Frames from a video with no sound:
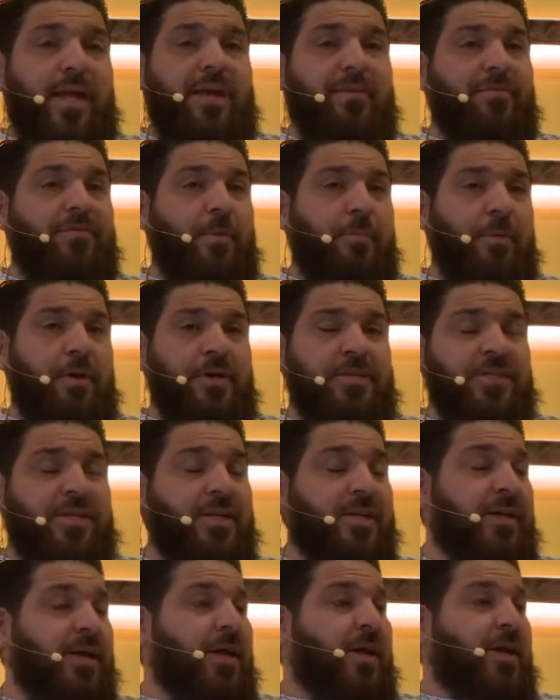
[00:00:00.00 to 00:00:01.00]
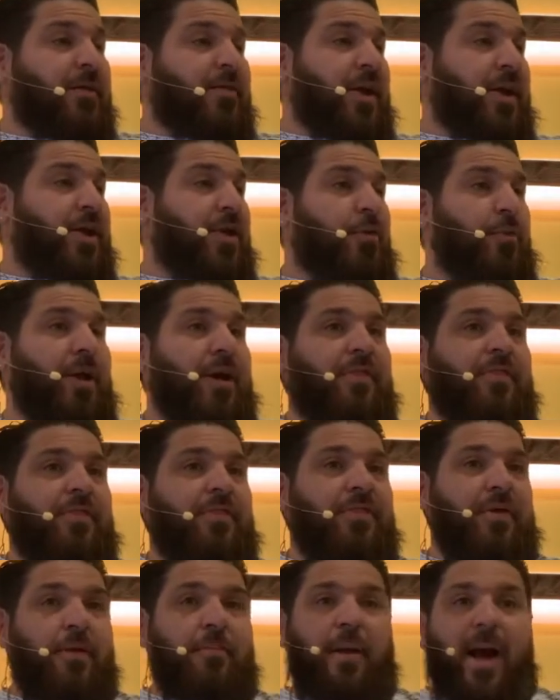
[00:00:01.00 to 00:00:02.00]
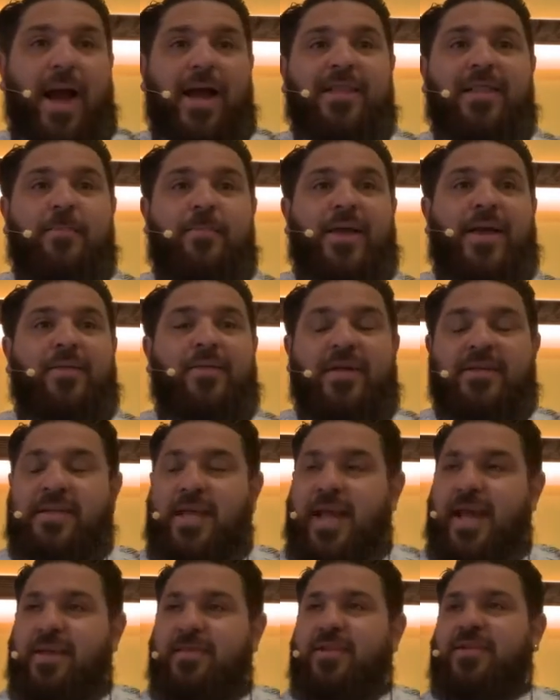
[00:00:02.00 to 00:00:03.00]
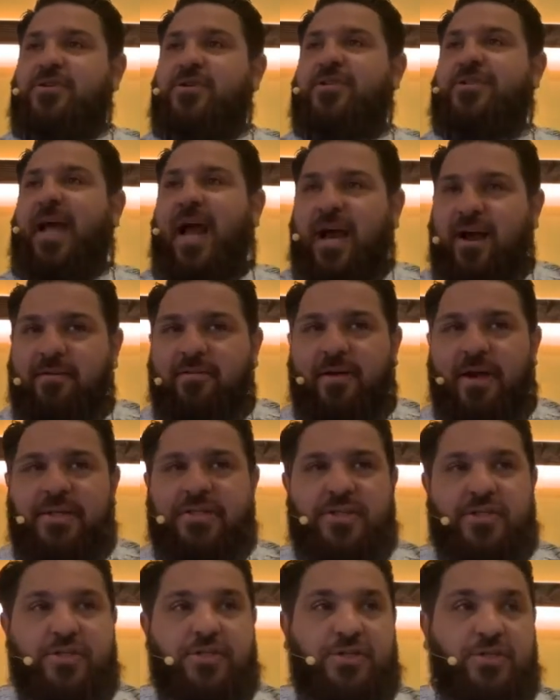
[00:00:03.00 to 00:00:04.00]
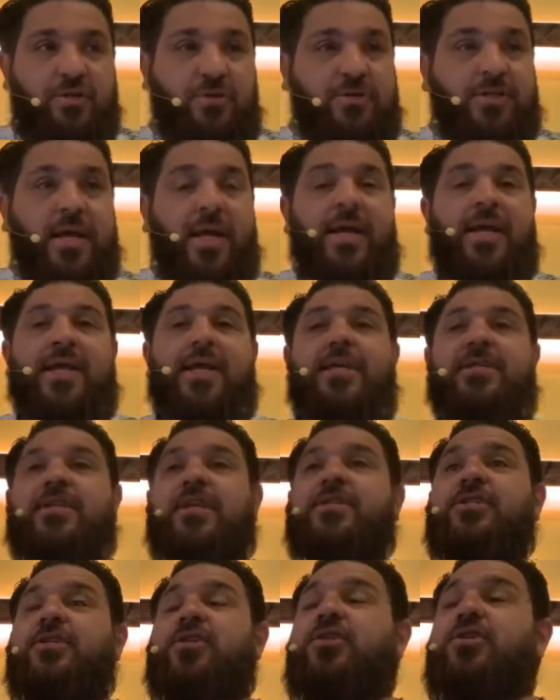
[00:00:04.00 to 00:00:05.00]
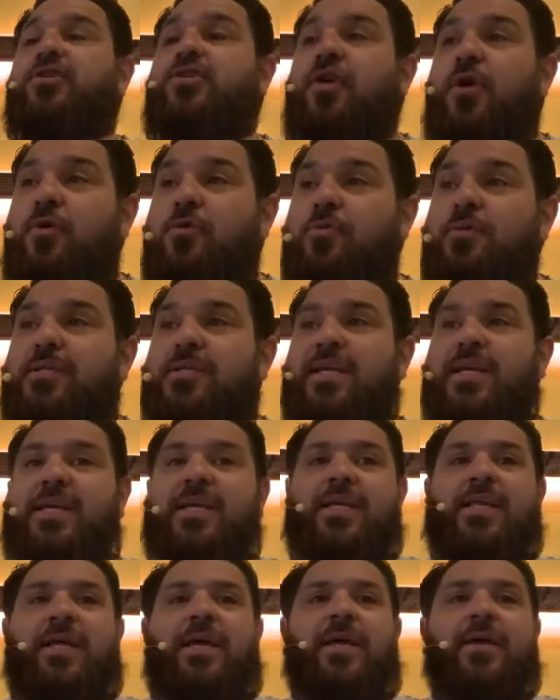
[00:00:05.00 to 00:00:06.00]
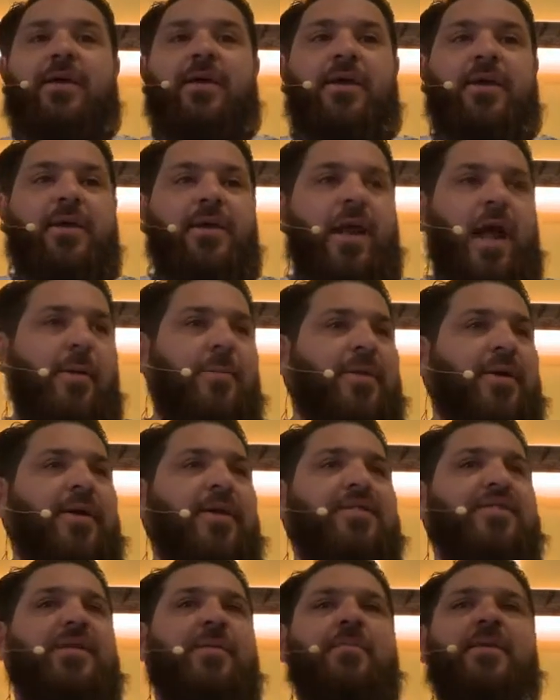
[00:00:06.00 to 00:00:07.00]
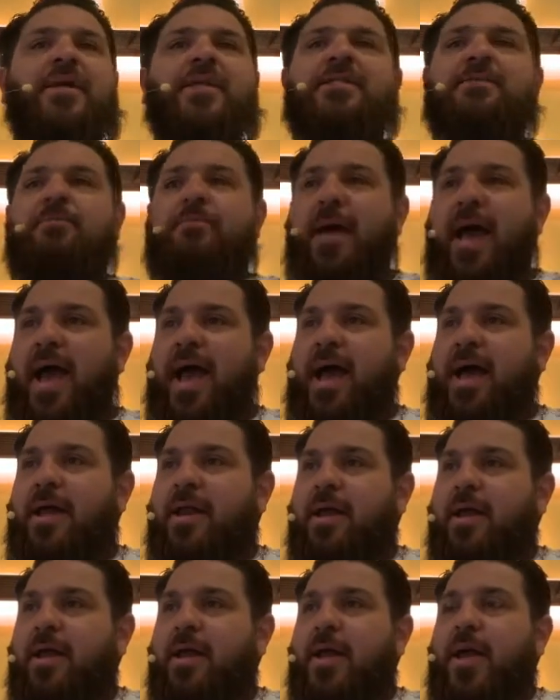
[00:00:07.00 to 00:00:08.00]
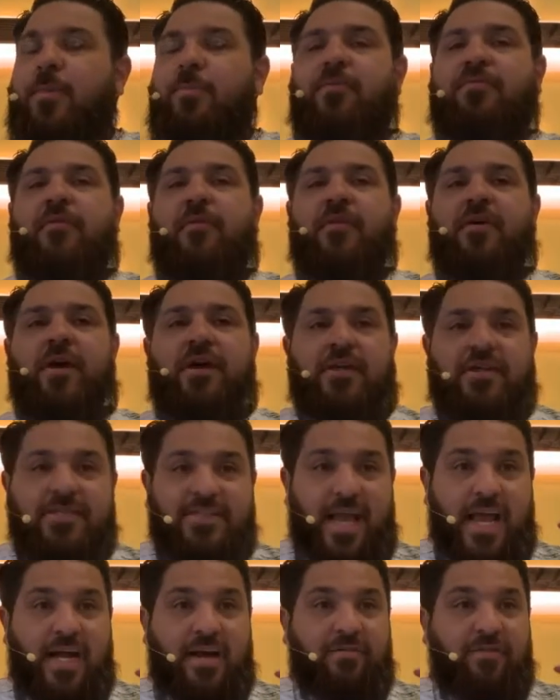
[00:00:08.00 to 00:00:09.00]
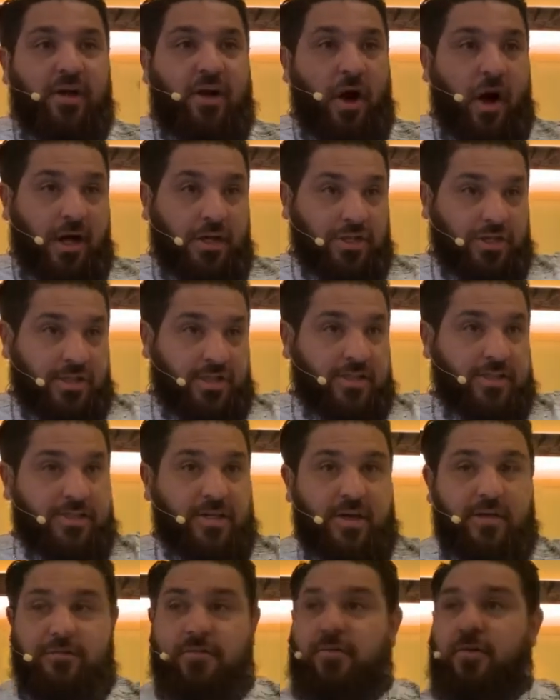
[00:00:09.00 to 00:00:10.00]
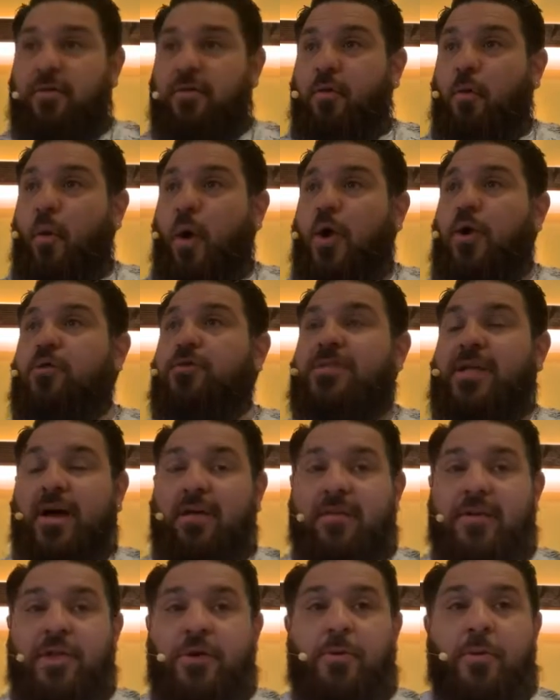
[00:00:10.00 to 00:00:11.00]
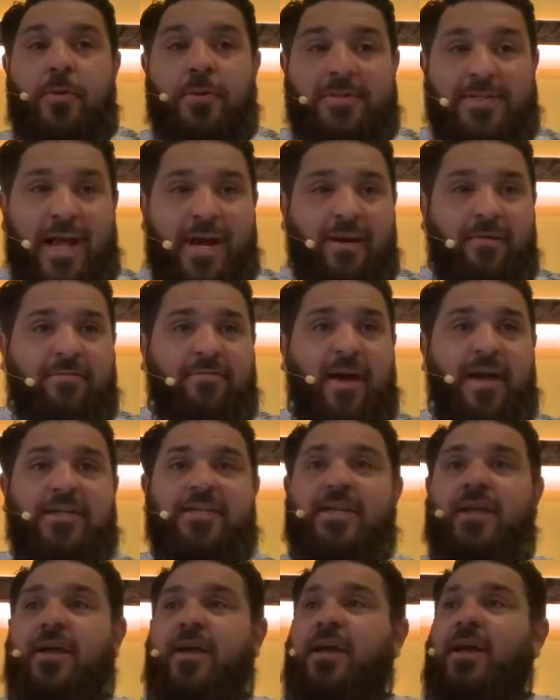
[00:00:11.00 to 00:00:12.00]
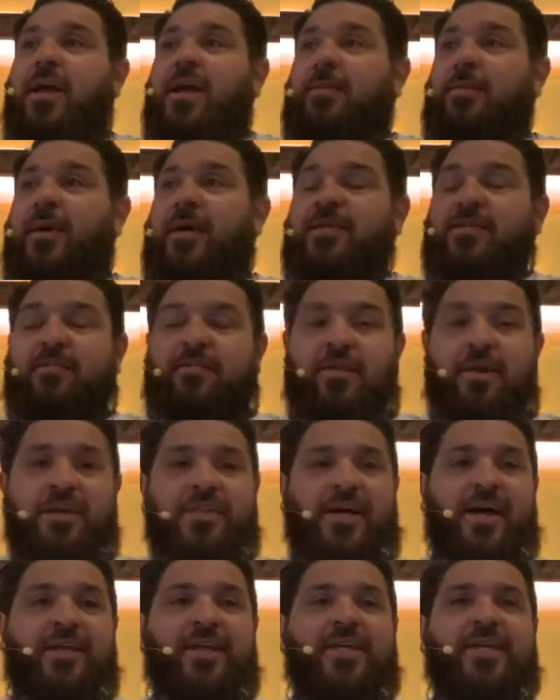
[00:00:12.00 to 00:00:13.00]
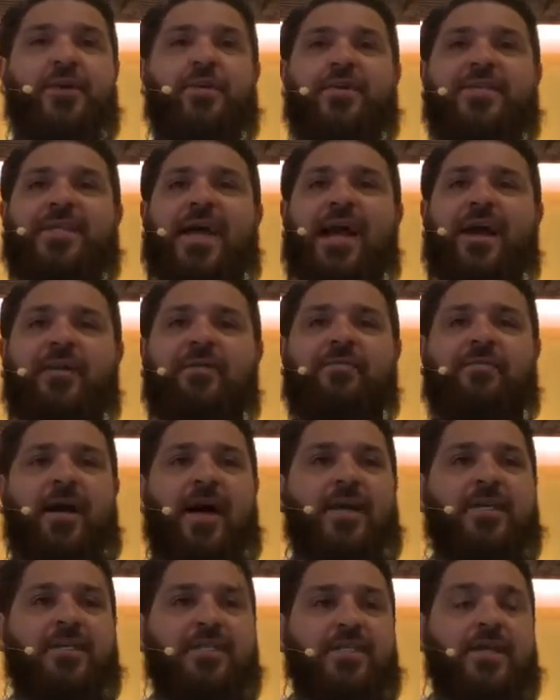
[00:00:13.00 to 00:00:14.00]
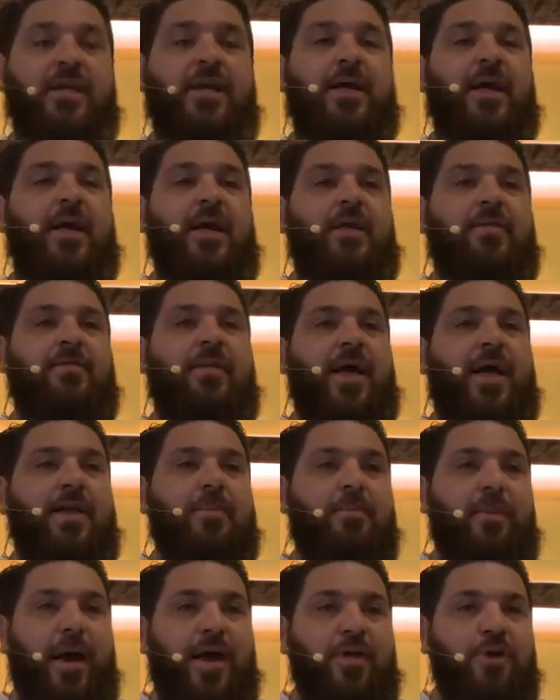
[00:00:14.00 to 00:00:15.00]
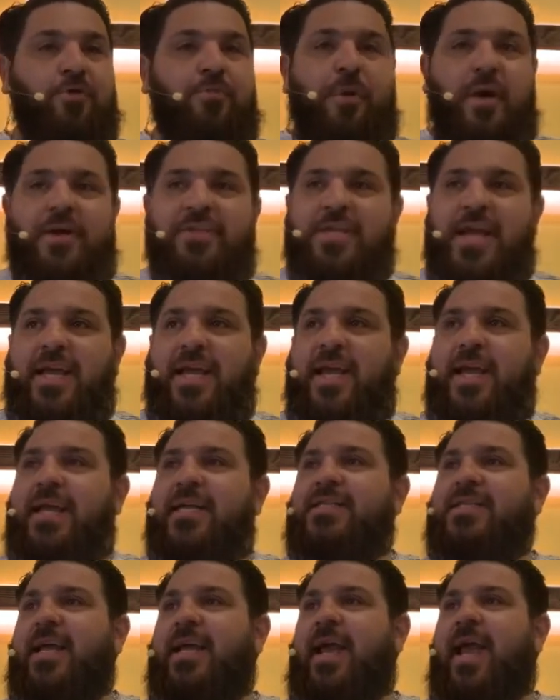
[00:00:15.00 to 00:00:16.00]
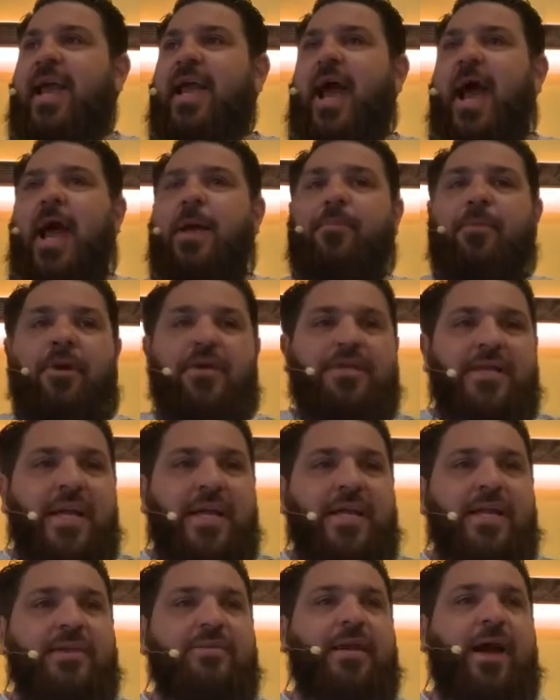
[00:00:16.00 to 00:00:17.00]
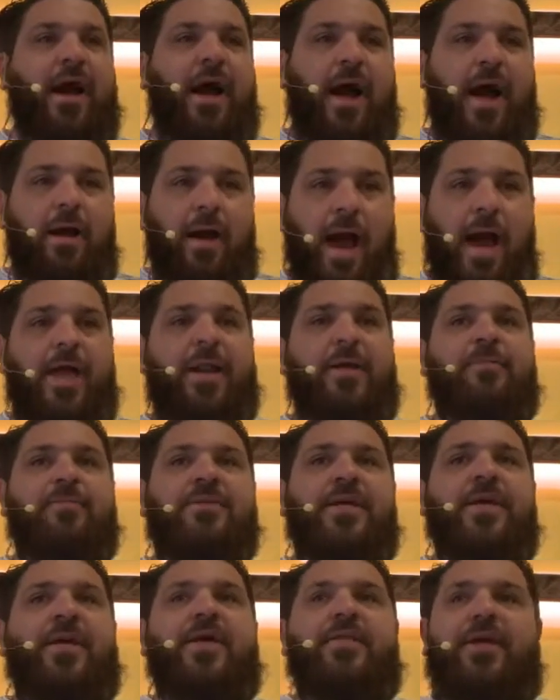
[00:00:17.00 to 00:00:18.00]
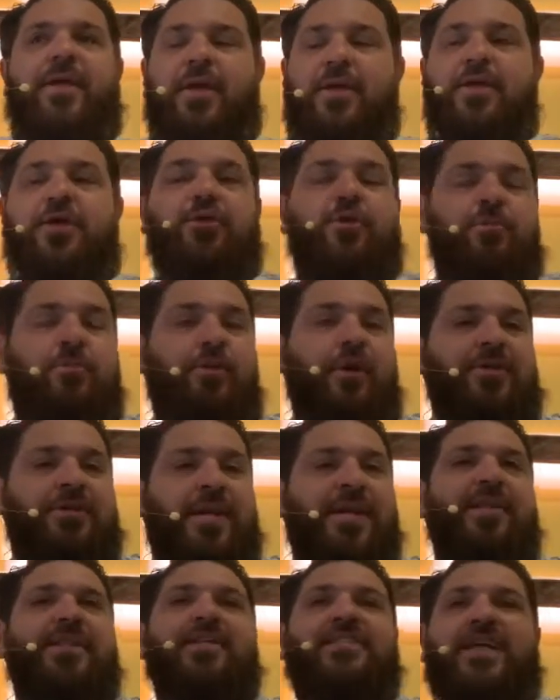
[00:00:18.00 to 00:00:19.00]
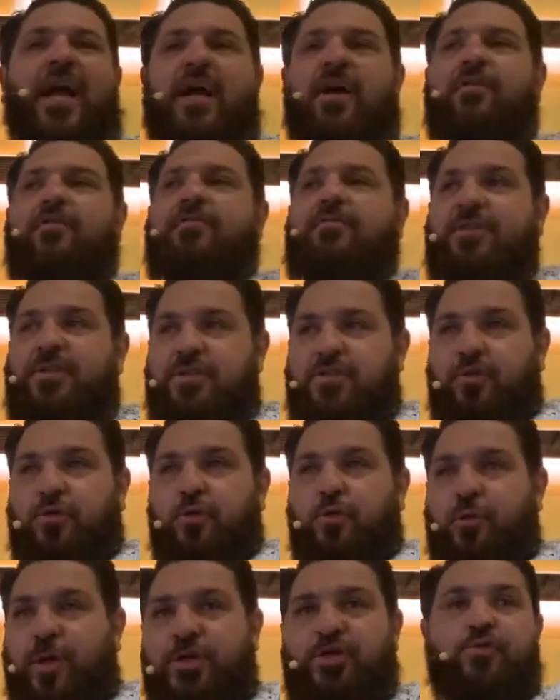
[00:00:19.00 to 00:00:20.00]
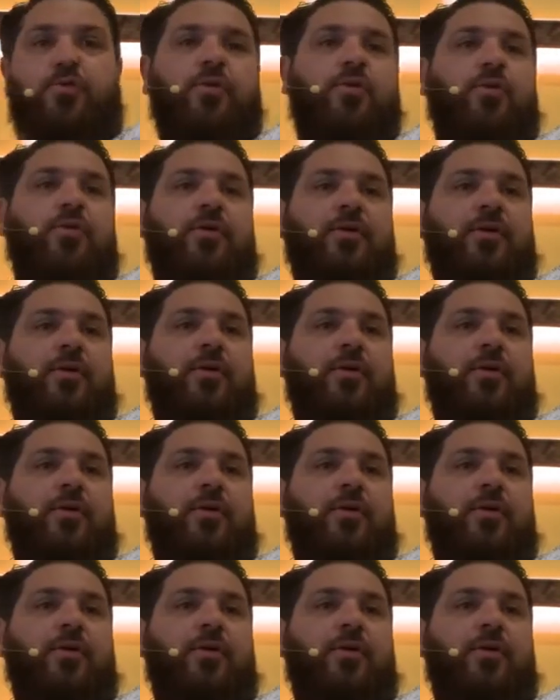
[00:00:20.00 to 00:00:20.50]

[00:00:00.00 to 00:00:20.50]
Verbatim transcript: if the person that you're with, they're buying the meat and they say, Hey, this was sacrificed to Zeus, he says, Don't eat it. Not because the meat's bad, but for the sake of the conscience of the one who's telling you it was sacrificed. Because if they're telling you it's sacrificed, then by you partaking is saying, hey, I partake in items, that you partake in a sacrificial ritual.